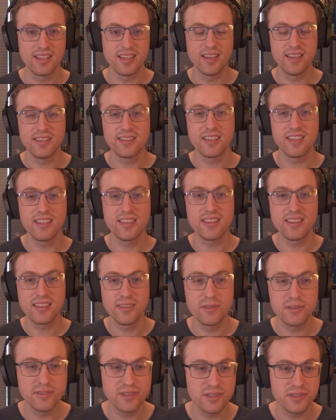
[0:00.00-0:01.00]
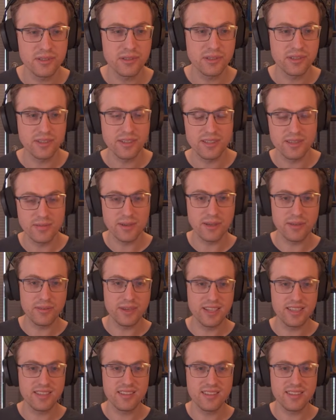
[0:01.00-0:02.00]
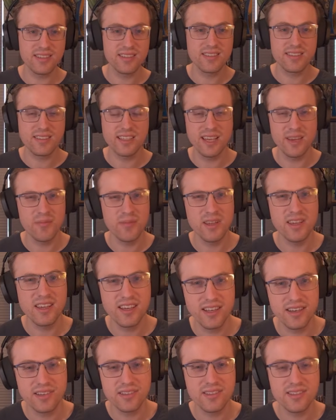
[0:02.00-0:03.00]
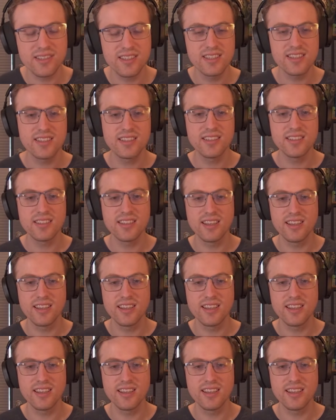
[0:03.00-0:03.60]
yeah, I think with the tutor as well, right, it can be kind of consistent,